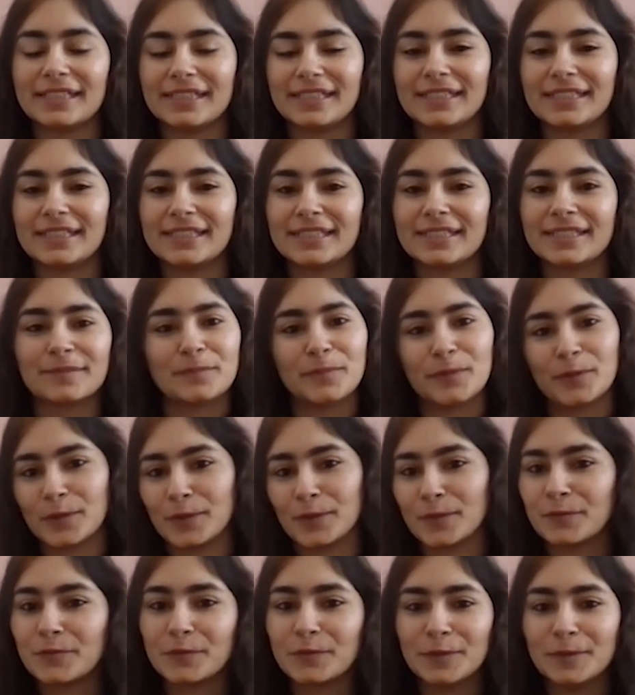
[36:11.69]
It's
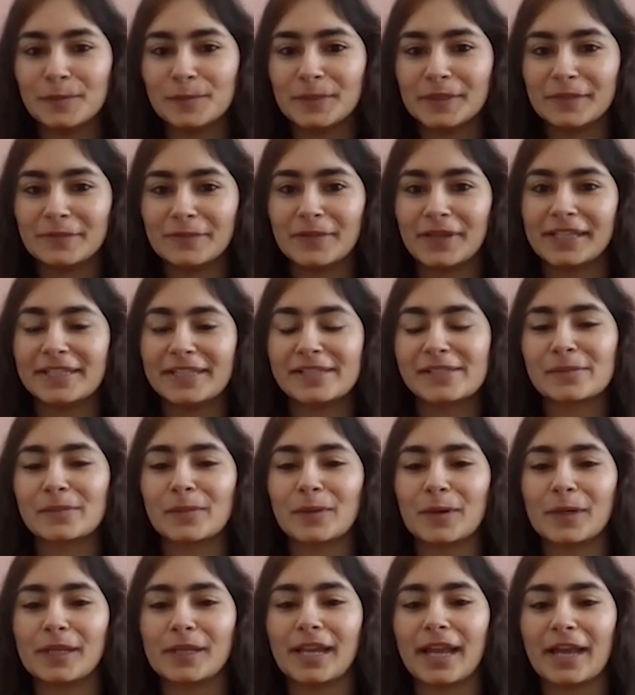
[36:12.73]
beautiful, but very
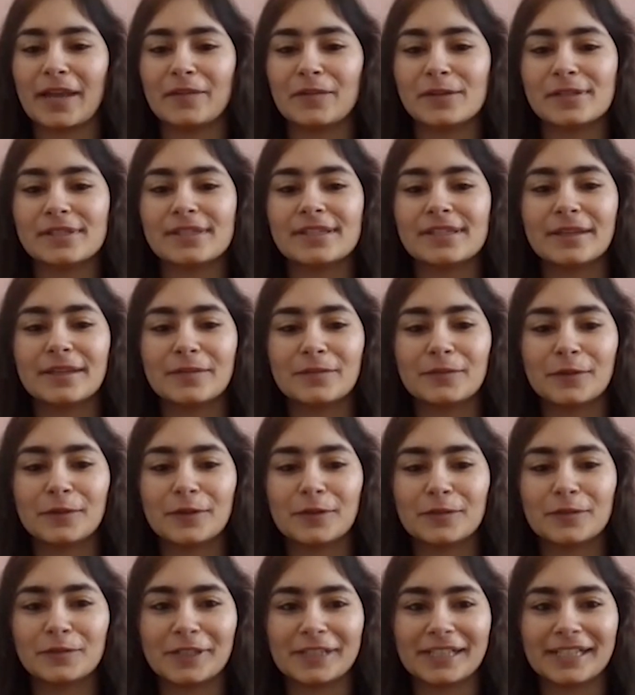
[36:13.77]
small. I was there for
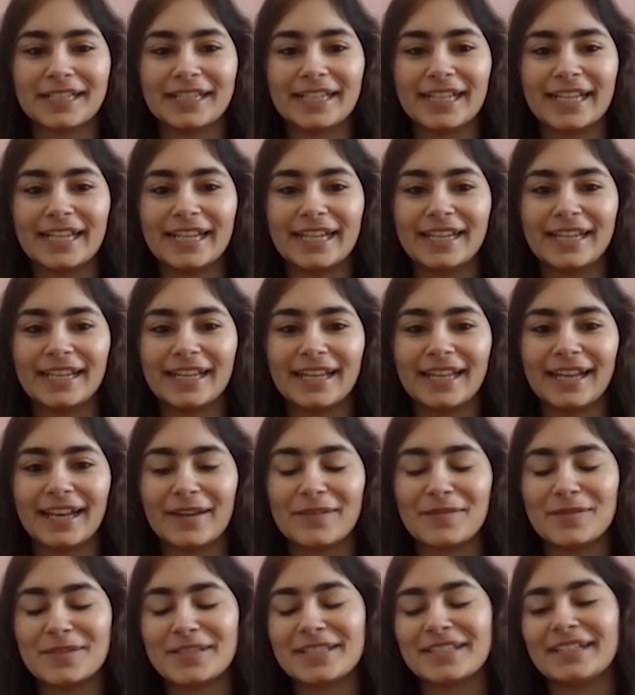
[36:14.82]
one day and
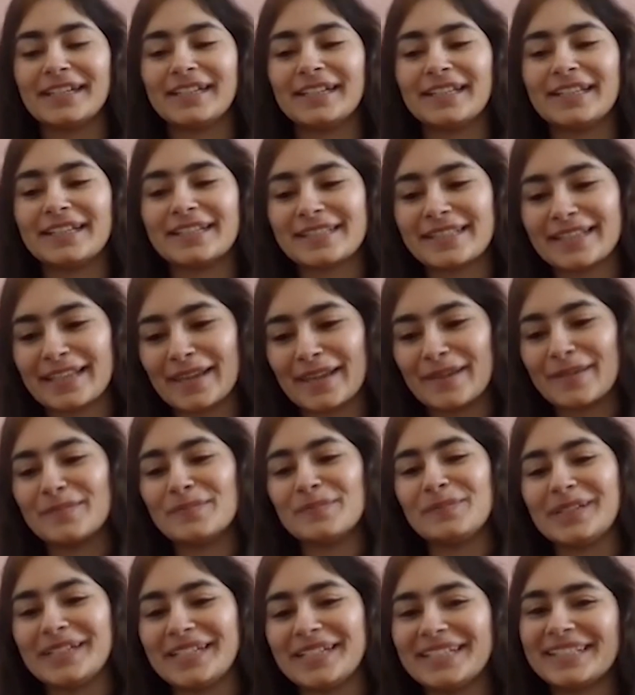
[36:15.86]
I visited the
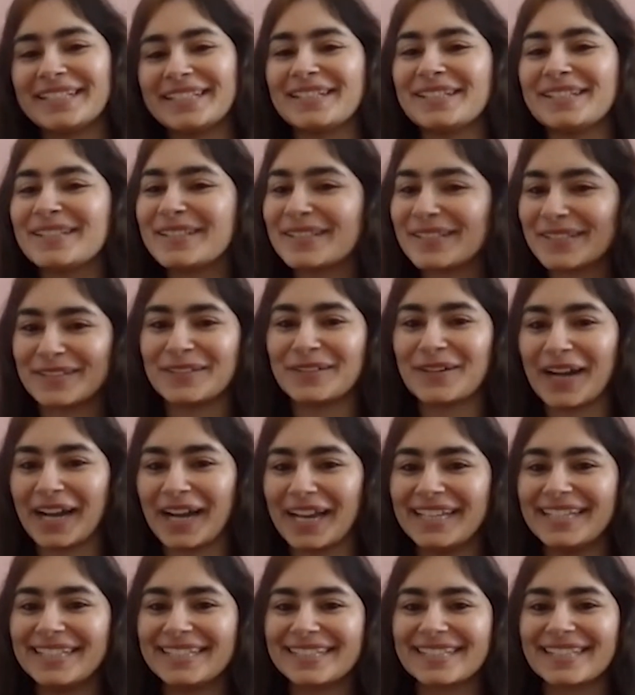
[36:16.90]
same places
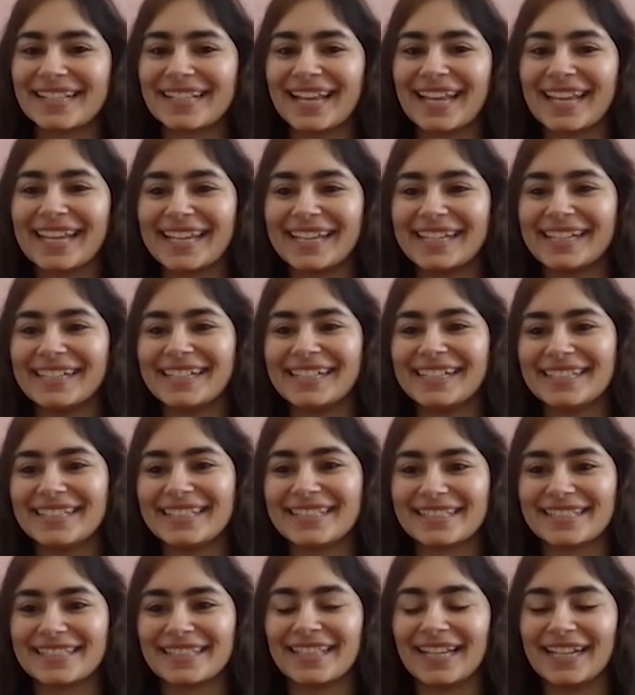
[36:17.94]
twice. Like
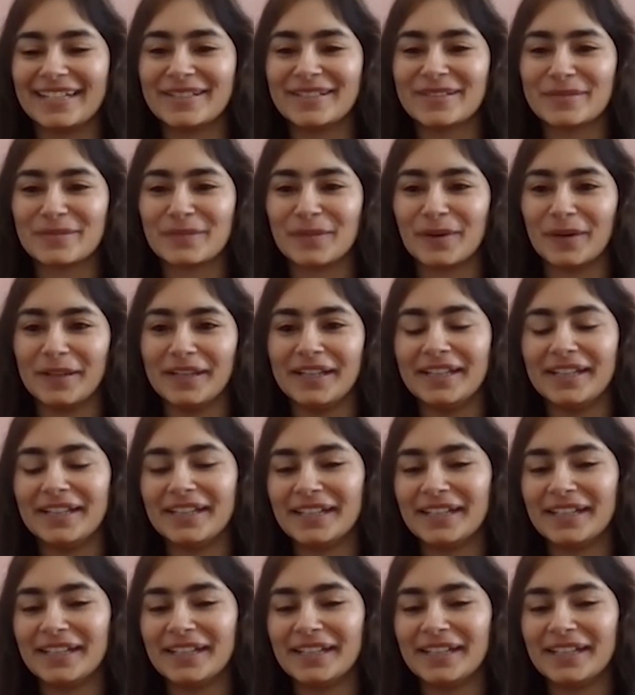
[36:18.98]
it's that small.